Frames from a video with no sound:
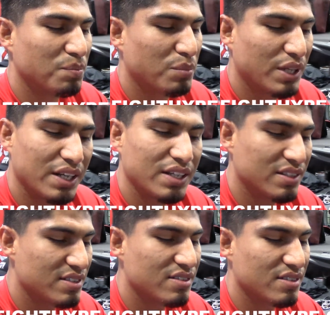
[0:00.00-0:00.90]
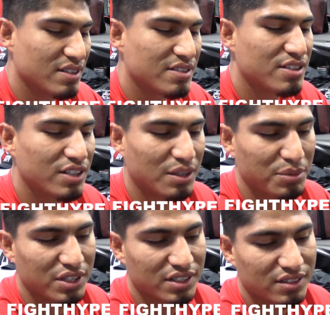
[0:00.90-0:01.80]
but it's it's good. I
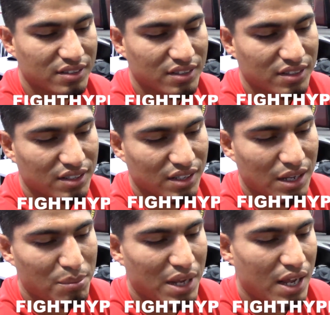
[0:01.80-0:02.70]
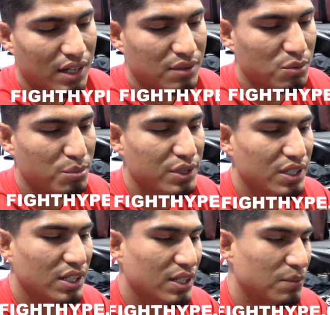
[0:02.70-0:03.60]
mean, I'm back. We'll be
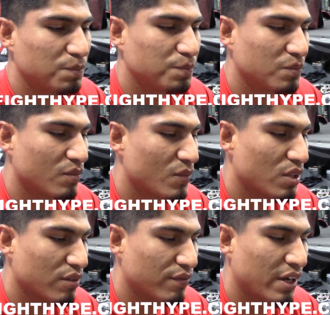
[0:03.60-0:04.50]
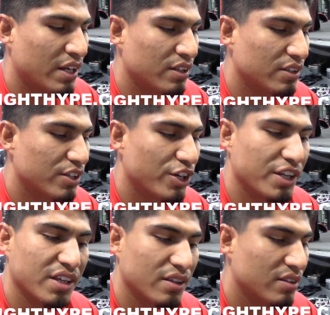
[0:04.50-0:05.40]
um, fighting on the
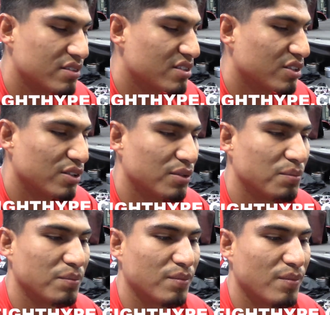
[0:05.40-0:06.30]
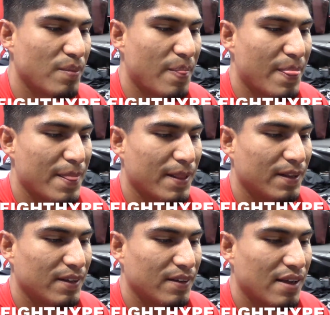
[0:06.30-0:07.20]
30th.
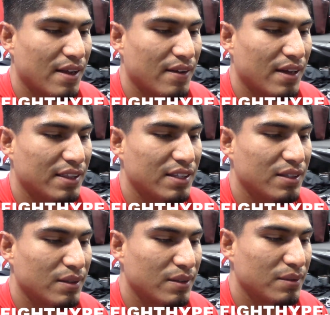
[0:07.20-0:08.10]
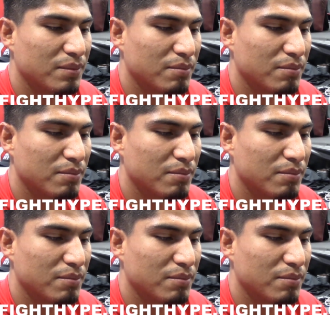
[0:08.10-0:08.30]
So I think the